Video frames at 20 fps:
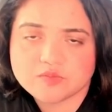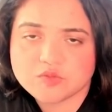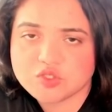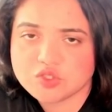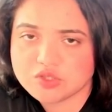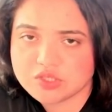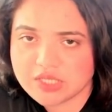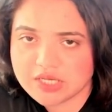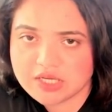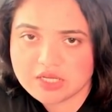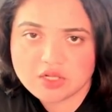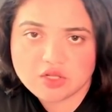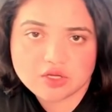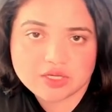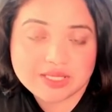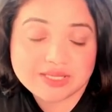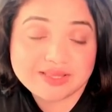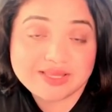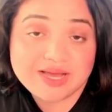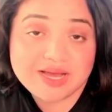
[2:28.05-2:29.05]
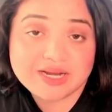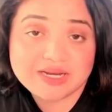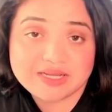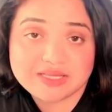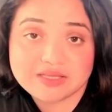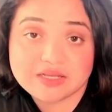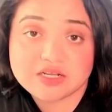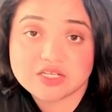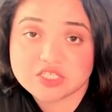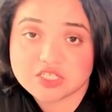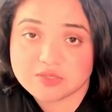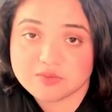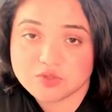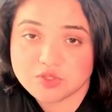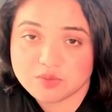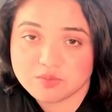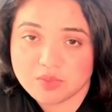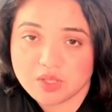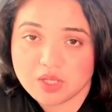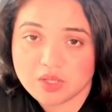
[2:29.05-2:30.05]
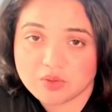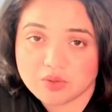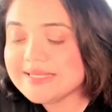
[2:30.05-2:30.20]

So take a look at that in the description below.